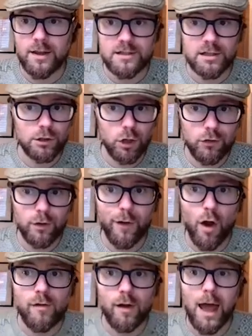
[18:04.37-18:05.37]
There's a lot of
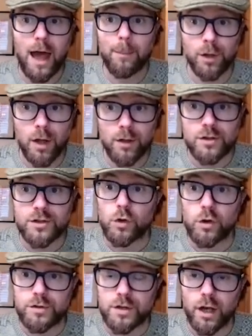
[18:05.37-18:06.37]
overlap and other
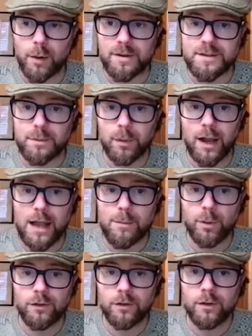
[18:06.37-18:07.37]
soils that come into play,
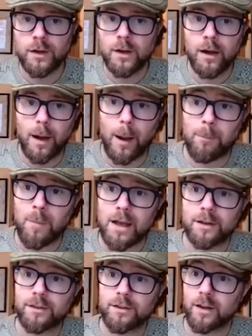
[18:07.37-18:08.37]
but um,
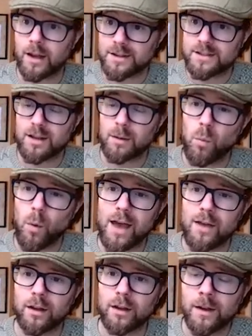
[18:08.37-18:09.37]
it's it's some
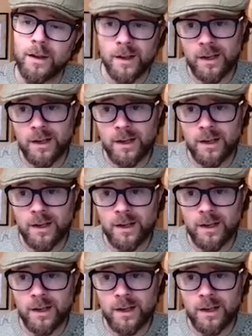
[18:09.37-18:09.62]
way that